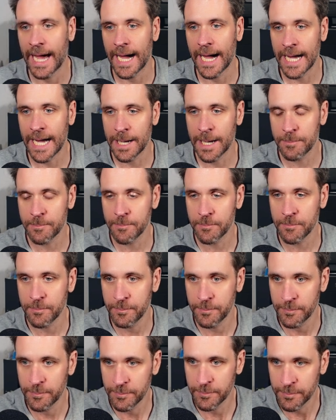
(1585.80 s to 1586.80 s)

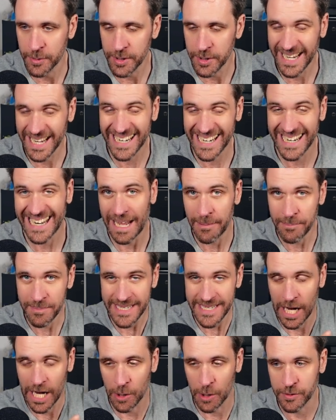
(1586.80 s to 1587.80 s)
Putting in an
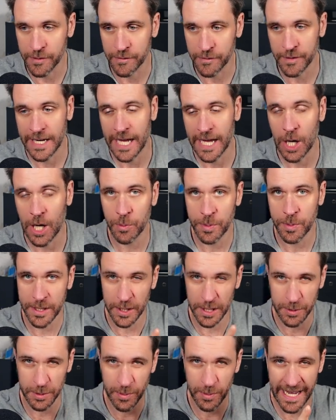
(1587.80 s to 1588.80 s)
empty output for now
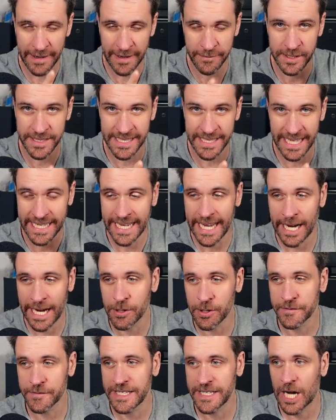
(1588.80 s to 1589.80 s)
because we have to take care
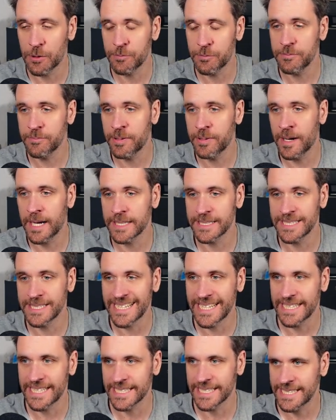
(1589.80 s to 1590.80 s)
of the output
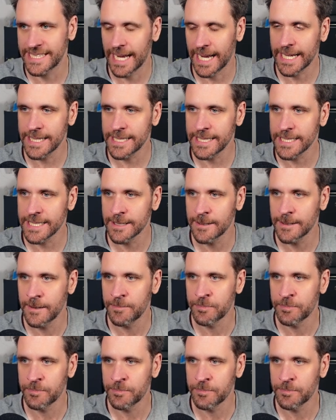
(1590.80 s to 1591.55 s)
parsing in a second.